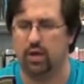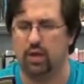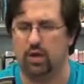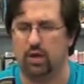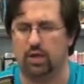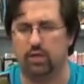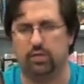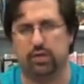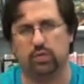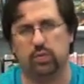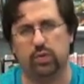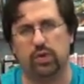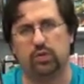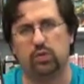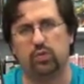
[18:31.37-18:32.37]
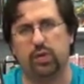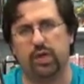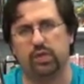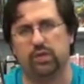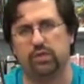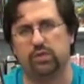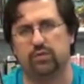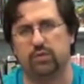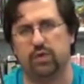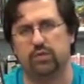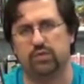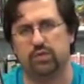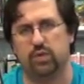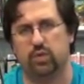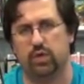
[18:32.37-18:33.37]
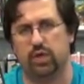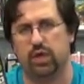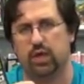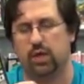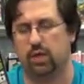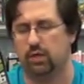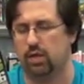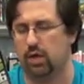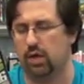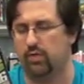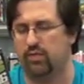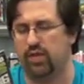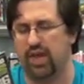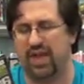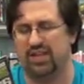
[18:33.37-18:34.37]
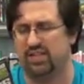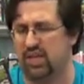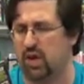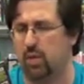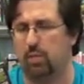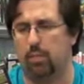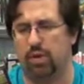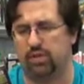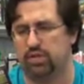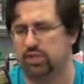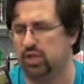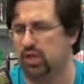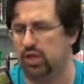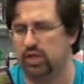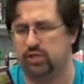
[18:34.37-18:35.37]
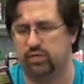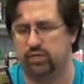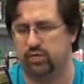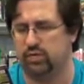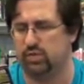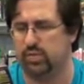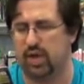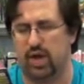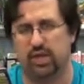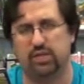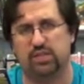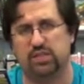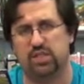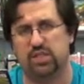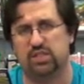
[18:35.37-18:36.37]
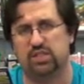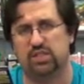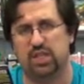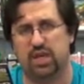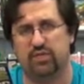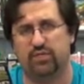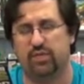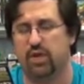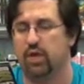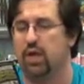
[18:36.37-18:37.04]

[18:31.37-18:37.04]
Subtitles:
All right, you get 22 pages of story. You get a handful of ads and a bunch of little interviews and behind-the-scenes stuff.